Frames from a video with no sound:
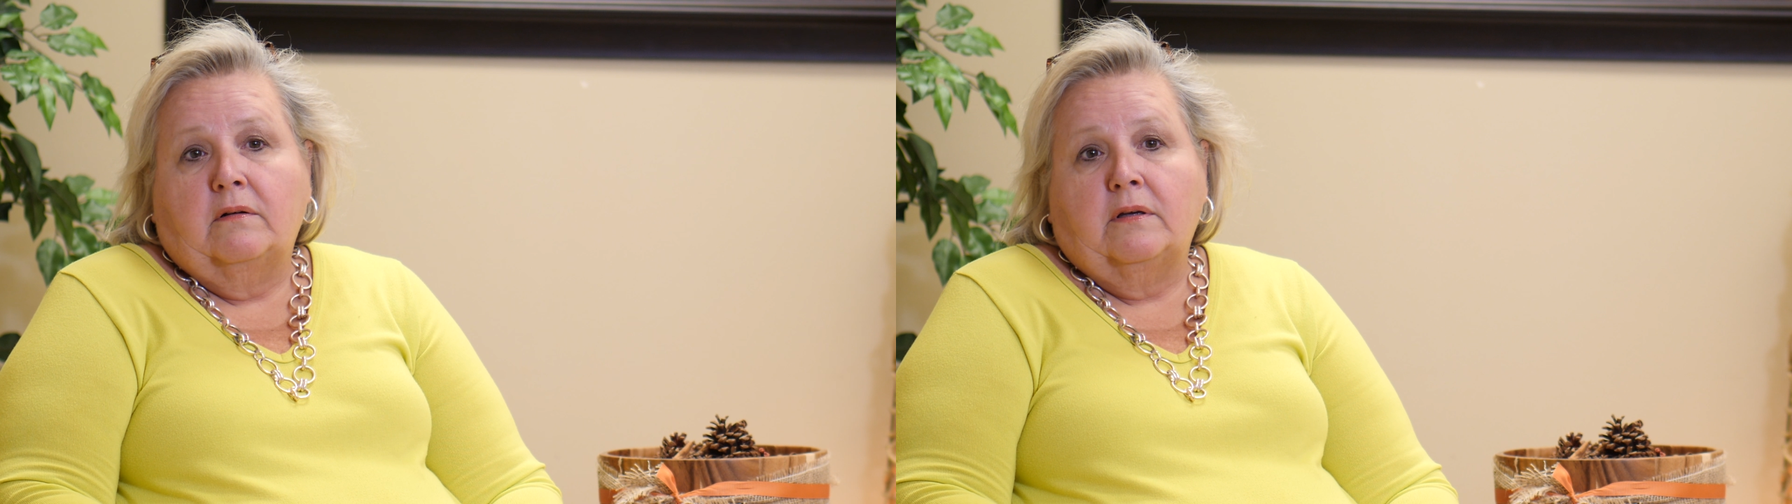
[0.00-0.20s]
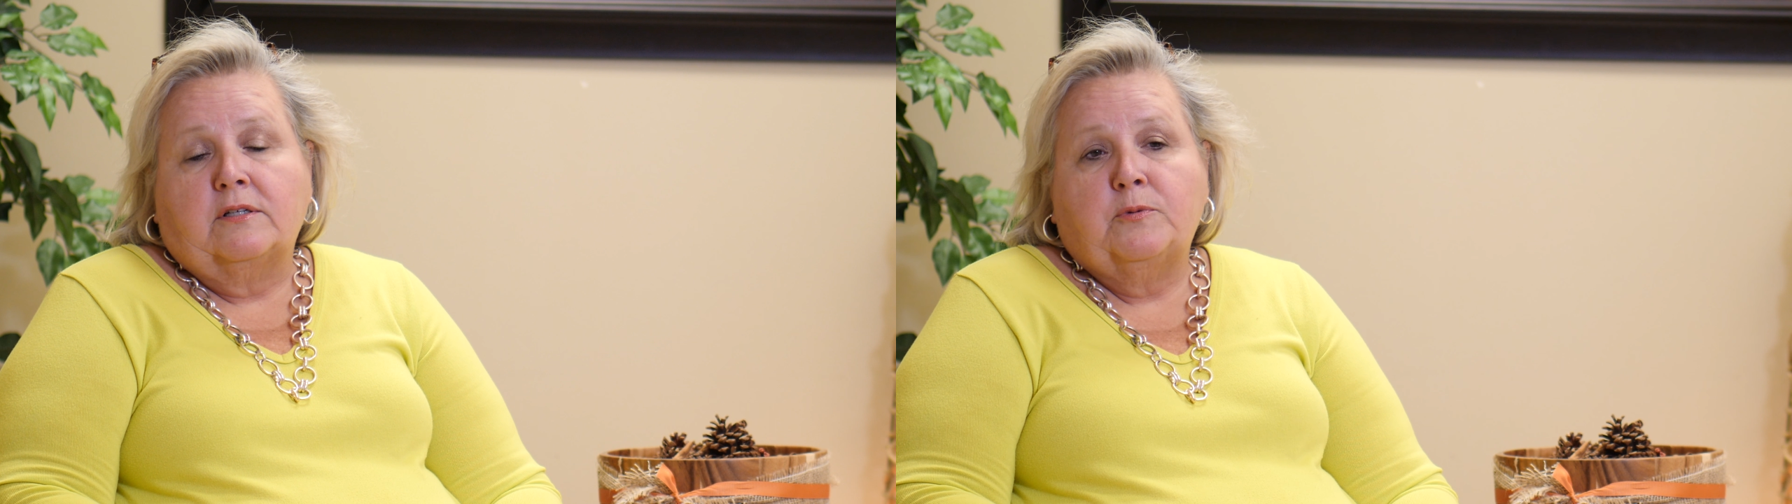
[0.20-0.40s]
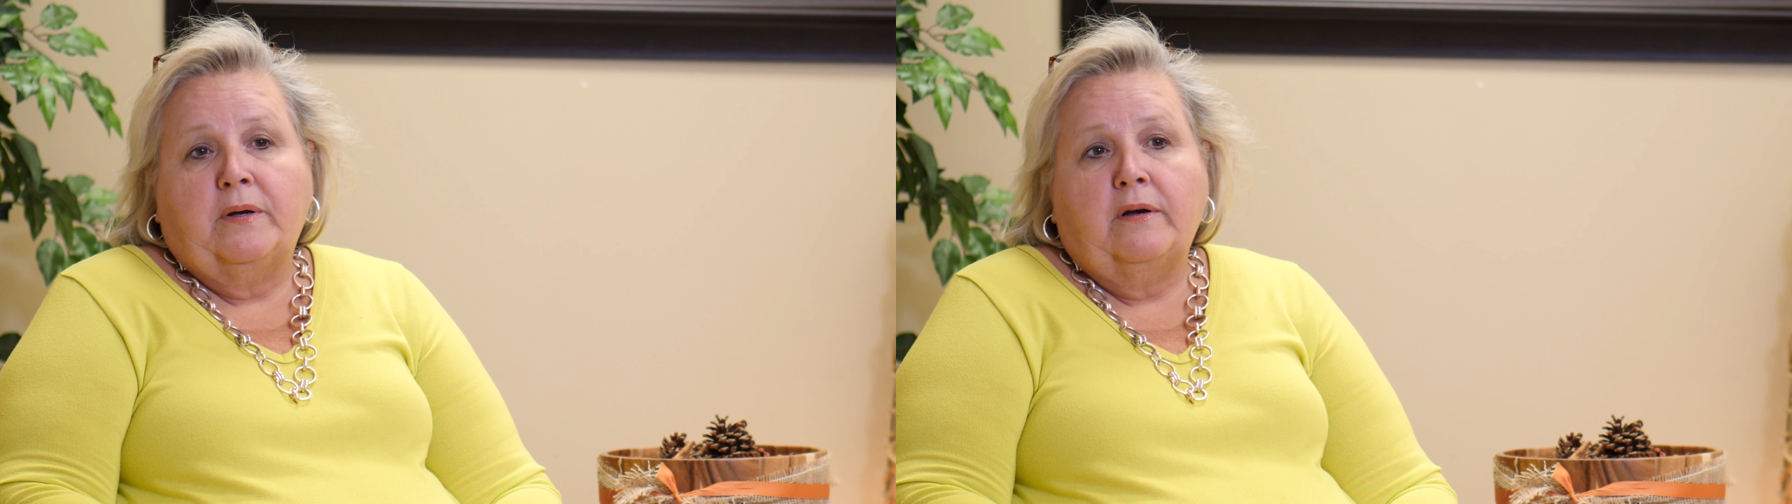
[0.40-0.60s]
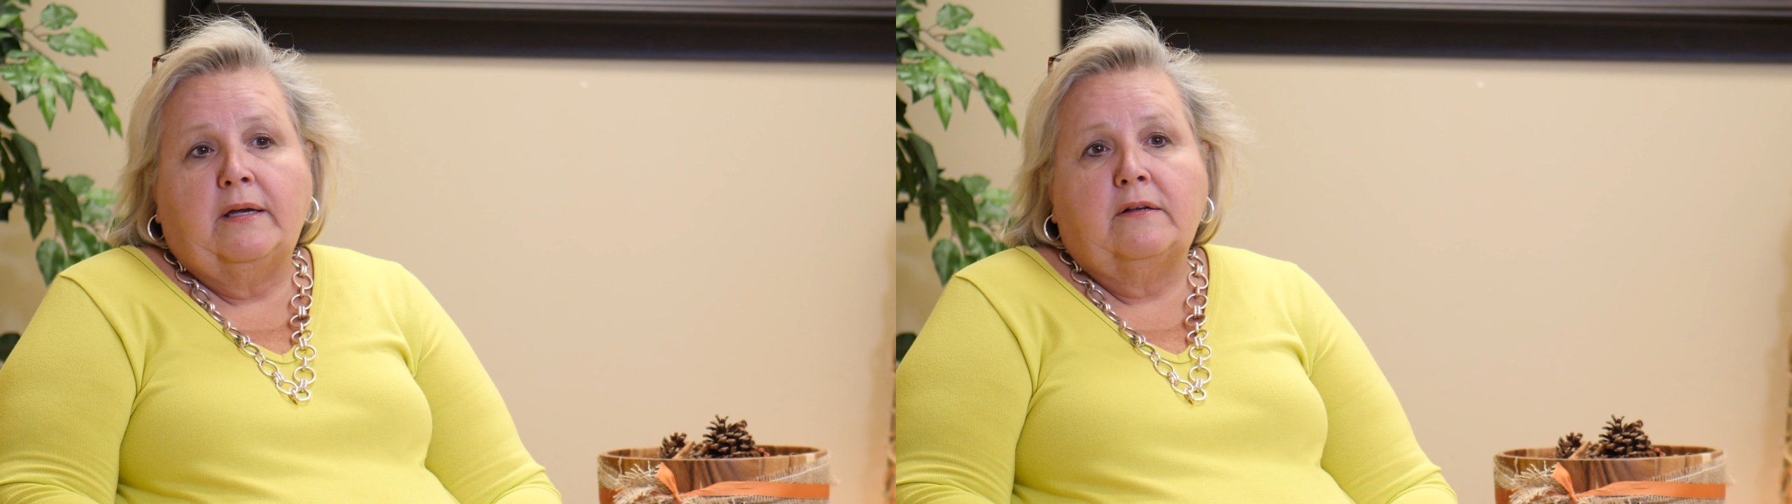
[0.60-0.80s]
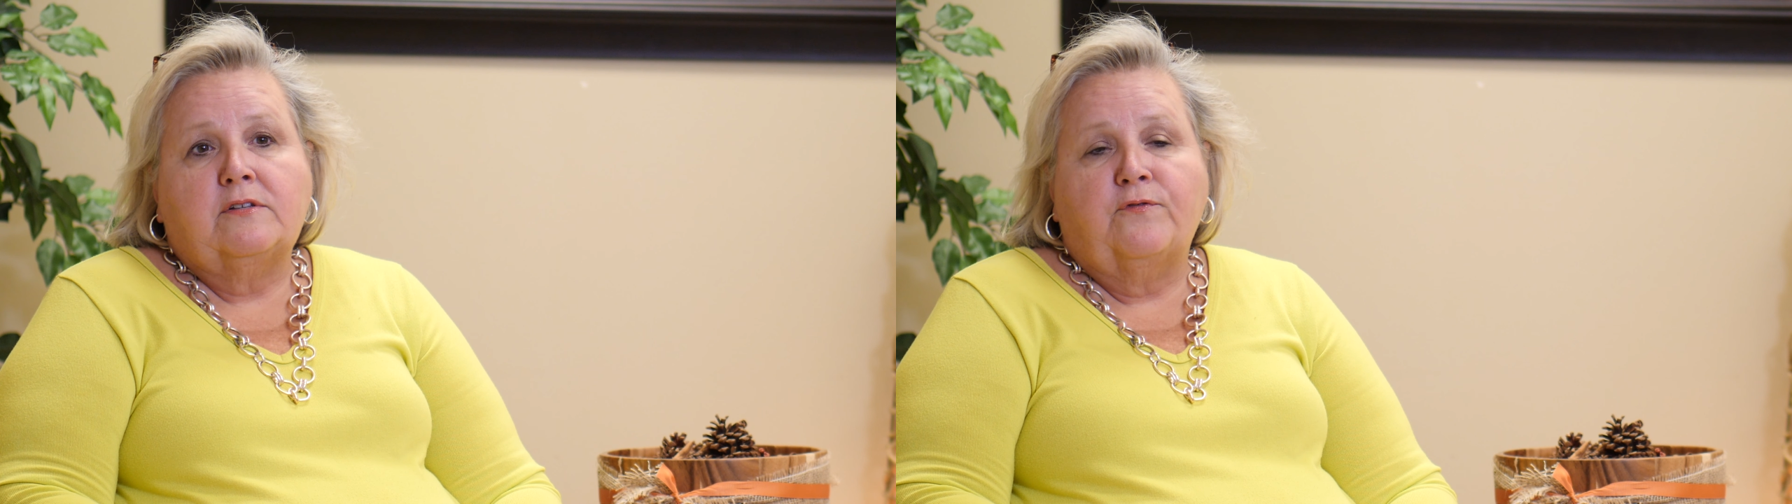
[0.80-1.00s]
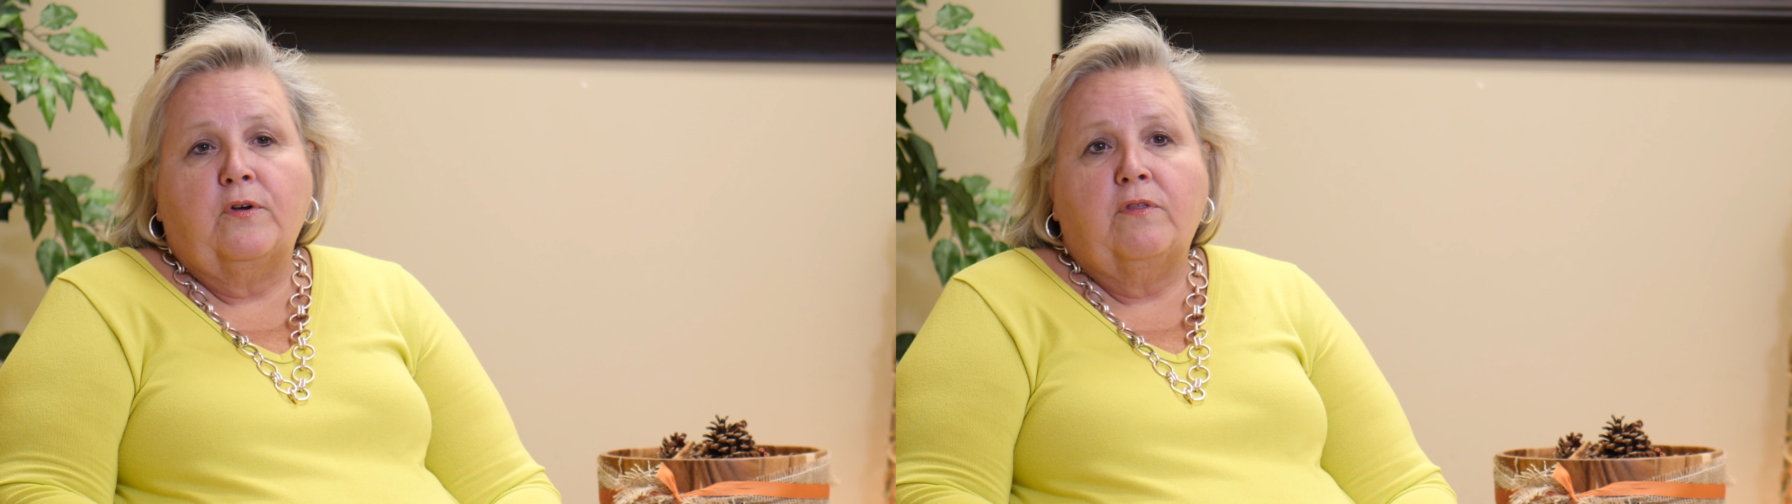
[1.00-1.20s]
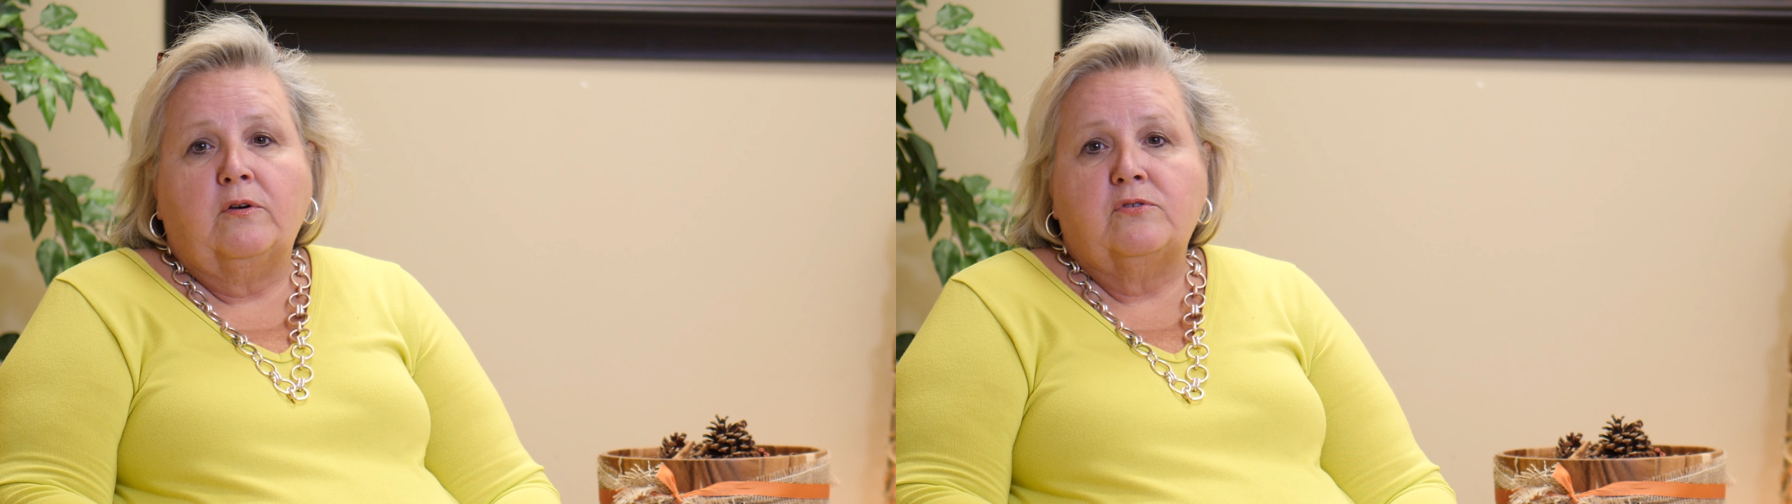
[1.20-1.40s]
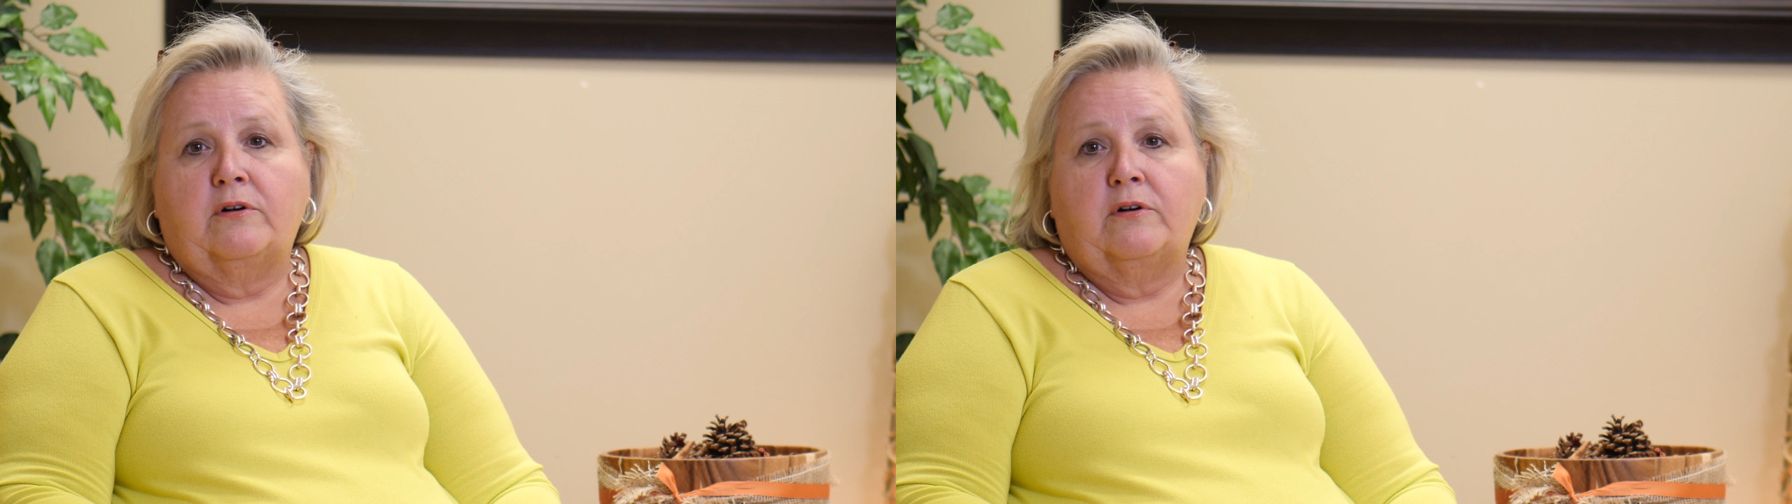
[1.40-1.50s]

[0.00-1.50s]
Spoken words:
experience, for those